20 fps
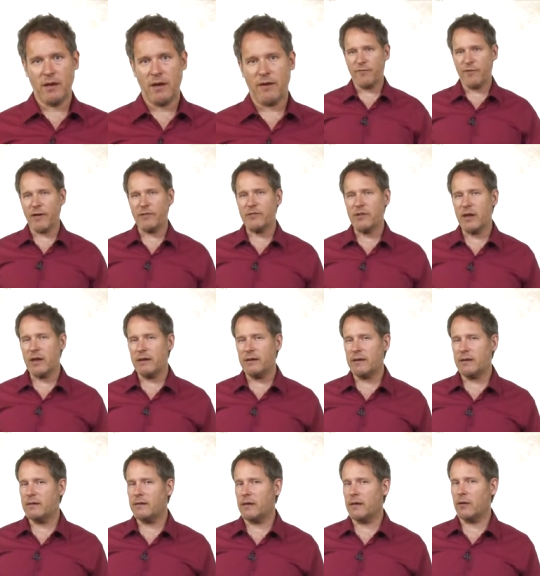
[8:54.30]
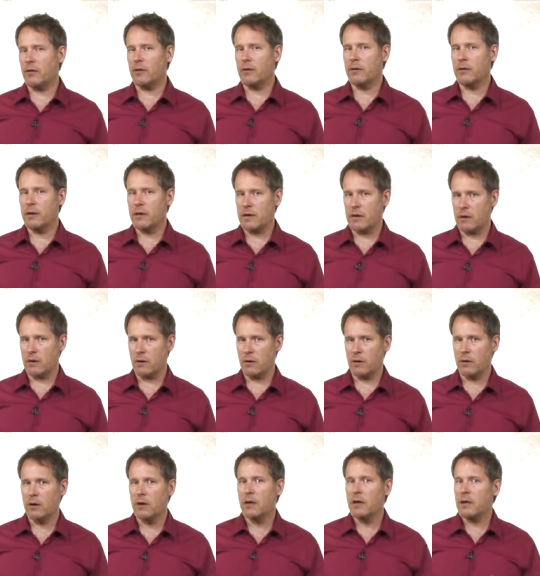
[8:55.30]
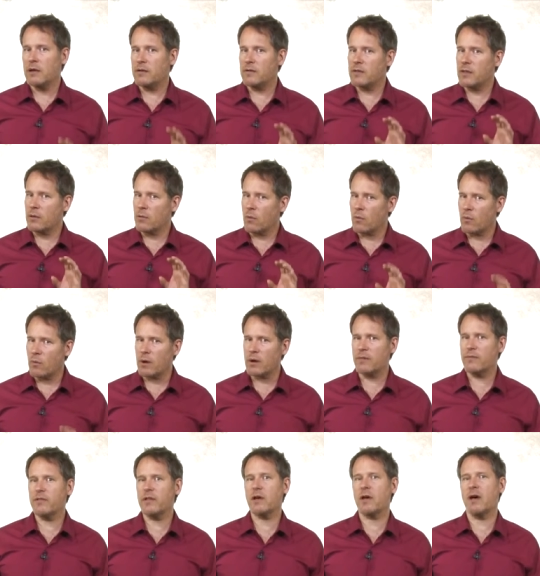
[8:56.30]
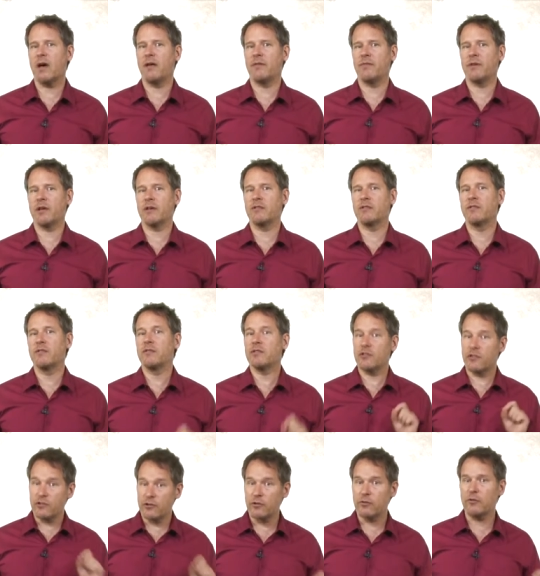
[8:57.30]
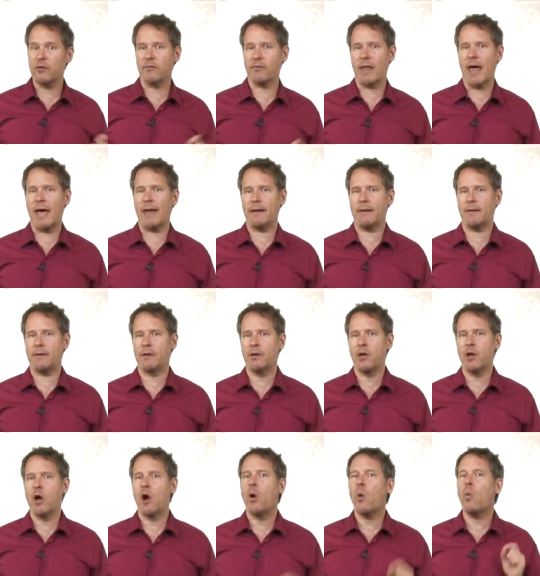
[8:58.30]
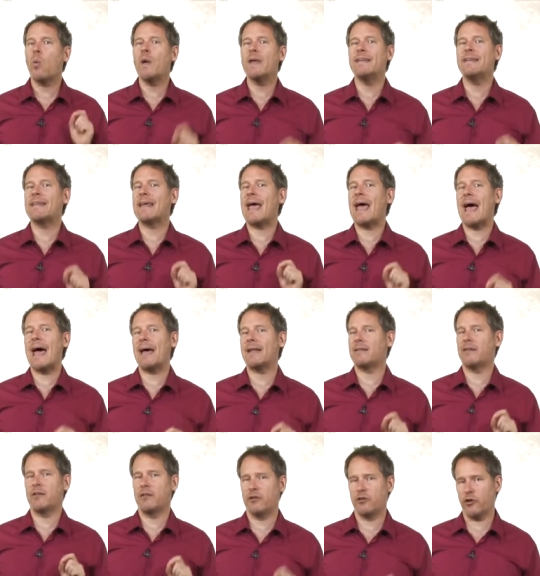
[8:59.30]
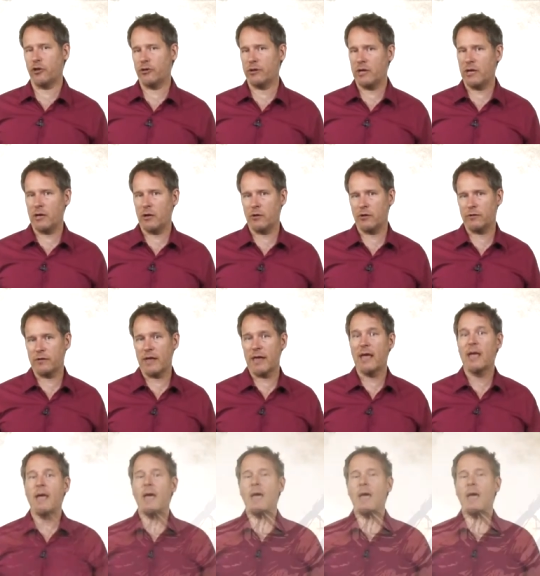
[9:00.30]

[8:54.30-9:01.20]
A fascinating detail here is that one of the convicts, the student of Latin, went at Don Quixote